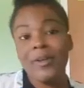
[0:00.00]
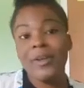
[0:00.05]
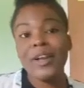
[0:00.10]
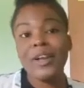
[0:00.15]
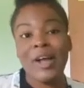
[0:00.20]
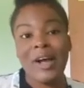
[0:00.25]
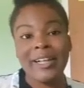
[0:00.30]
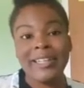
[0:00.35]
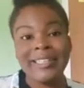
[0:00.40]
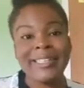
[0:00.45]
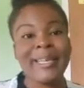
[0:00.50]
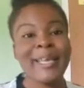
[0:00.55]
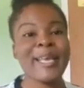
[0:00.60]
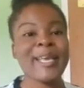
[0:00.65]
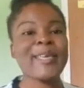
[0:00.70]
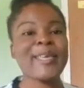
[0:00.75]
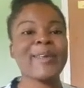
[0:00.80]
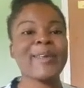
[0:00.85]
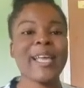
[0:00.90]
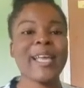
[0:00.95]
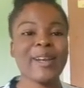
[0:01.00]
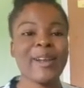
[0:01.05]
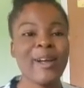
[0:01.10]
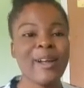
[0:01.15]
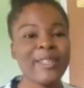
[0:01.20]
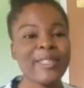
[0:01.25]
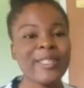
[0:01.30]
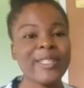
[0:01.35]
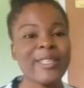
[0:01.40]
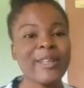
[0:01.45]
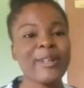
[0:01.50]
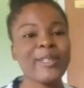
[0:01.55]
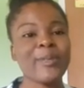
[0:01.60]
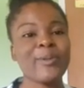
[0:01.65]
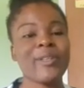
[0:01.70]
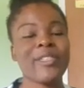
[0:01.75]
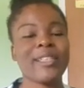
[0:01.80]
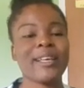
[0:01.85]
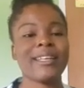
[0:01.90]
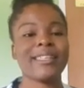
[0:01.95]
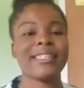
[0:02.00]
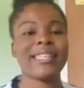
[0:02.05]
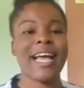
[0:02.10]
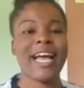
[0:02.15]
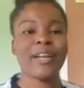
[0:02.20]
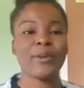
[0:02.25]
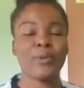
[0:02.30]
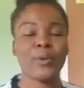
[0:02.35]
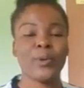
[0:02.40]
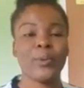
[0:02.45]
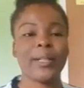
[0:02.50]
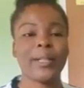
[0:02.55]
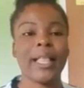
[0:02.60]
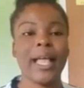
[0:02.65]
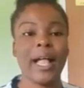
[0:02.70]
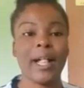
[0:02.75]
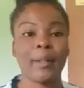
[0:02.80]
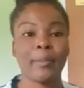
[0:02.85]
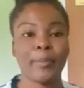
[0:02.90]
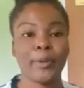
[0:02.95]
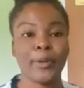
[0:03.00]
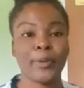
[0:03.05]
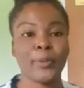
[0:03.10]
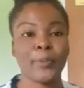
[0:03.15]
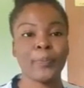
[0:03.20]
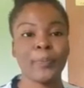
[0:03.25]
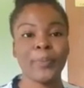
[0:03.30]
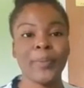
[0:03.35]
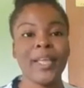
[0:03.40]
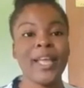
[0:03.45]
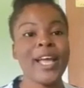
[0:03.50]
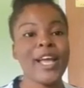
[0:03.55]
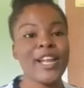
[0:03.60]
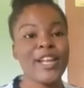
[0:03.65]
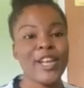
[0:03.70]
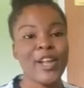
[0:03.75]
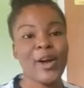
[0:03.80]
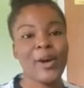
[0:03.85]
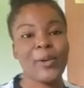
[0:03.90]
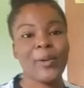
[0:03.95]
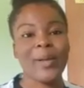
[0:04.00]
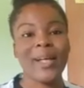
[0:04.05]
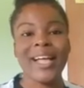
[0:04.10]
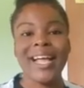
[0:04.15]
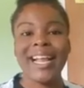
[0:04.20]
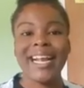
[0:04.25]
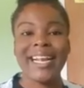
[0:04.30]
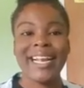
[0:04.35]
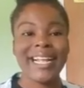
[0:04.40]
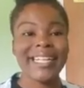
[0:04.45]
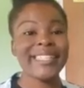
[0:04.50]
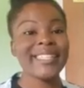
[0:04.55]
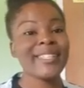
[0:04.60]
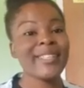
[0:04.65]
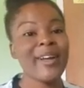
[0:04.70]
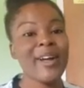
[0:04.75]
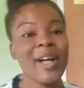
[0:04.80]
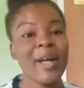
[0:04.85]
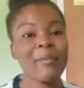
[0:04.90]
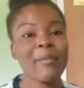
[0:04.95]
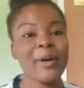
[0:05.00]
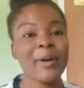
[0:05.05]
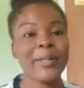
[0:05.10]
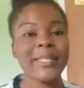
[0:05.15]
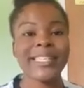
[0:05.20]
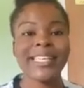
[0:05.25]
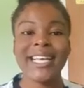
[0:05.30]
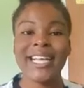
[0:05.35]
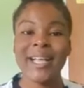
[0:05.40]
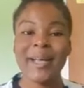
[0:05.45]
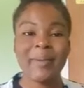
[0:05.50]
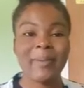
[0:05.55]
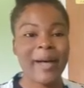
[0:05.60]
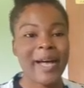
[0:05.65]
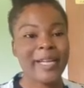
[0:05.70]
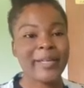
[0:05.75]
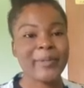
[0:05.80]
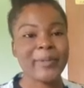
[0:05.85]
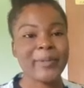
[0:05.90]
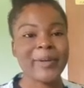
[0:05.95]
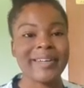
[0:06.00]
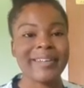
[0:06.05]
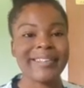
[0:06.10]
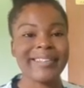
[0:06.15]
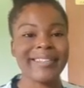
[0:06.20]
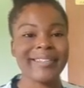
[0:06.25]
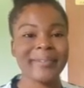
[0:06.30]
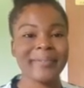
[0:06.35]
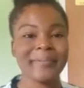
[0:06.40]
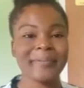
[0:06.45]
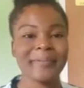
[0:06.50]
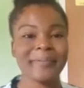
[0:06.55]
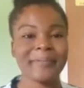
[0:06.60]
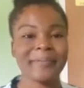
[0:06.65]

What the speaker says: or a lot, you can consult with us and we will help you. Now, let's talk about command words.